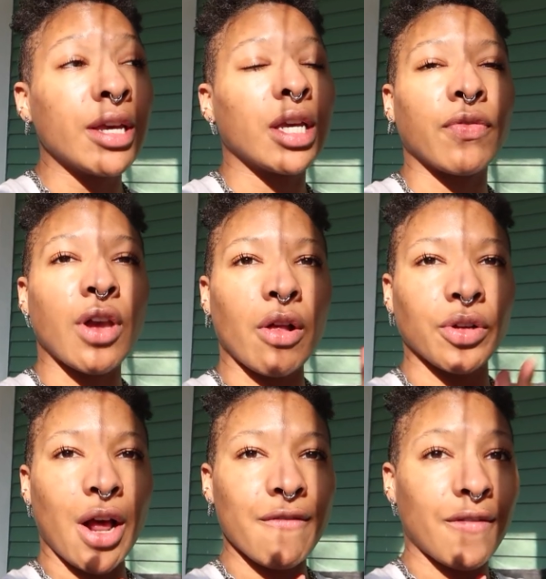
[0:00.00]
If y'all
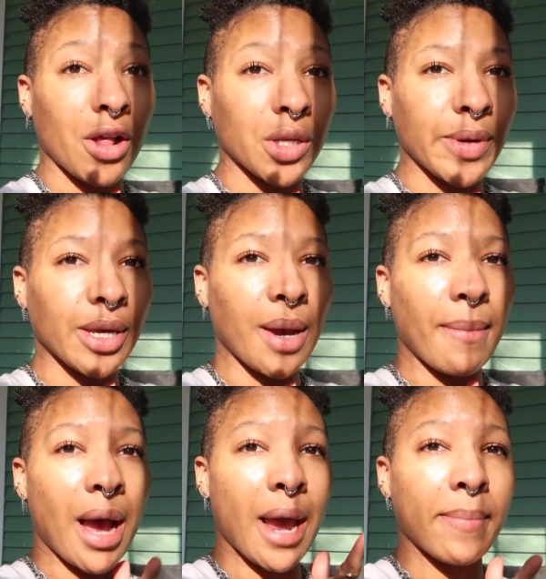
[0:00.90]
are not following
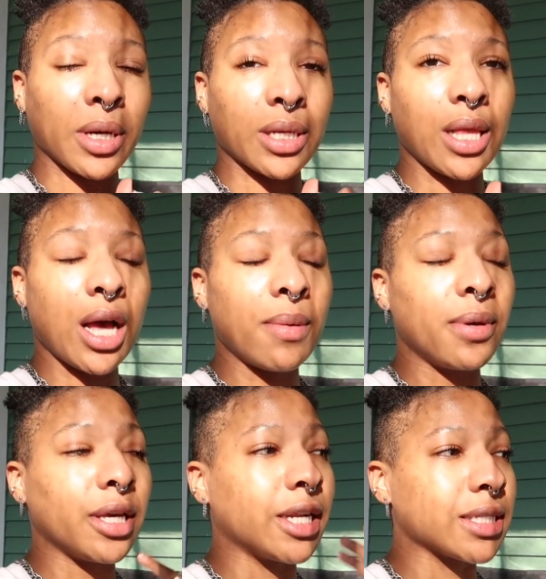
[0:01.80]
my book club,
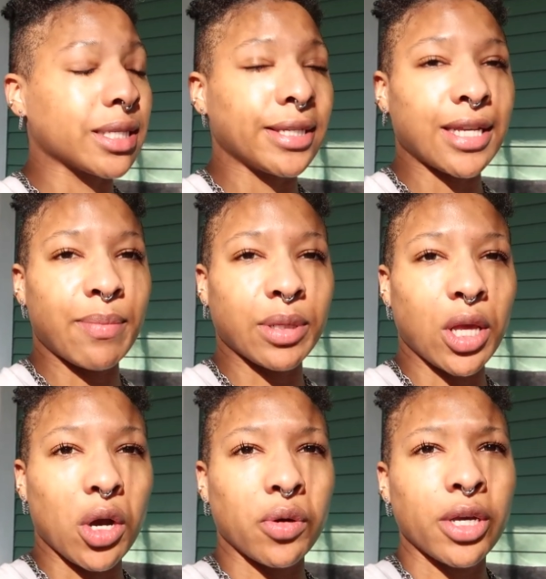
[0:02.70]
it is linked down
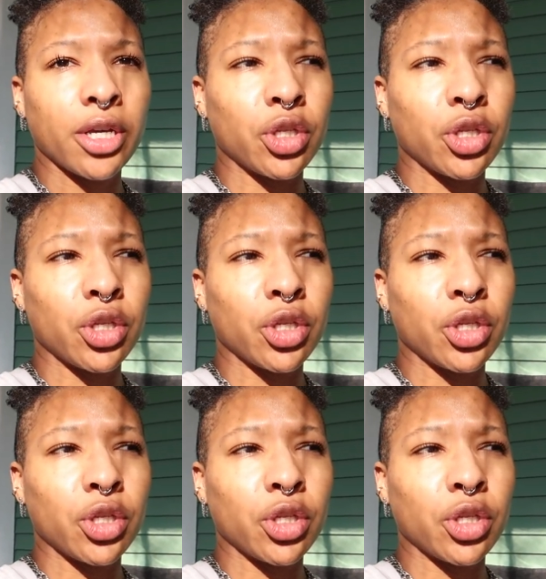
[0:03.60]
below.